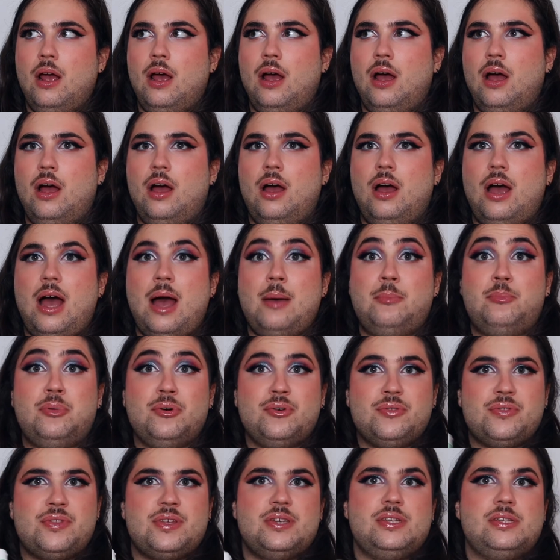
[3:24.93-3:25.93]
I
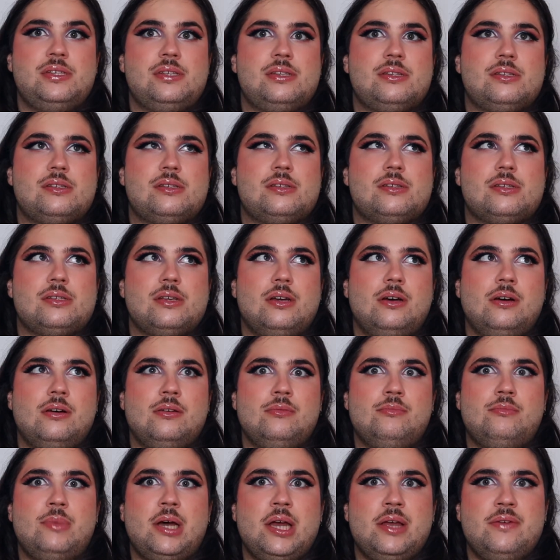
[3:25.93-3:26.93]
bought this
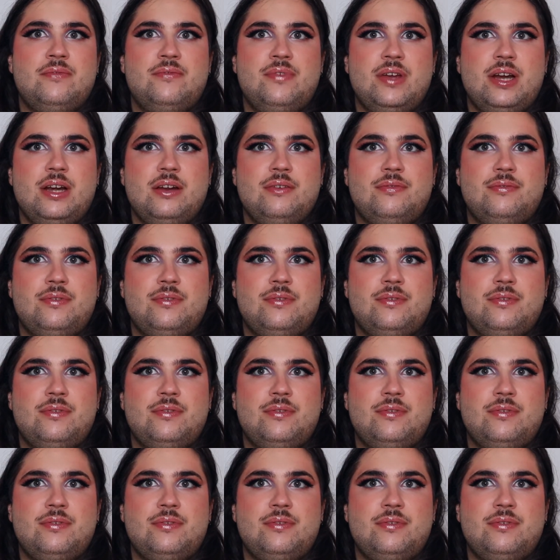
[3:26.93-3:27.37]
on my very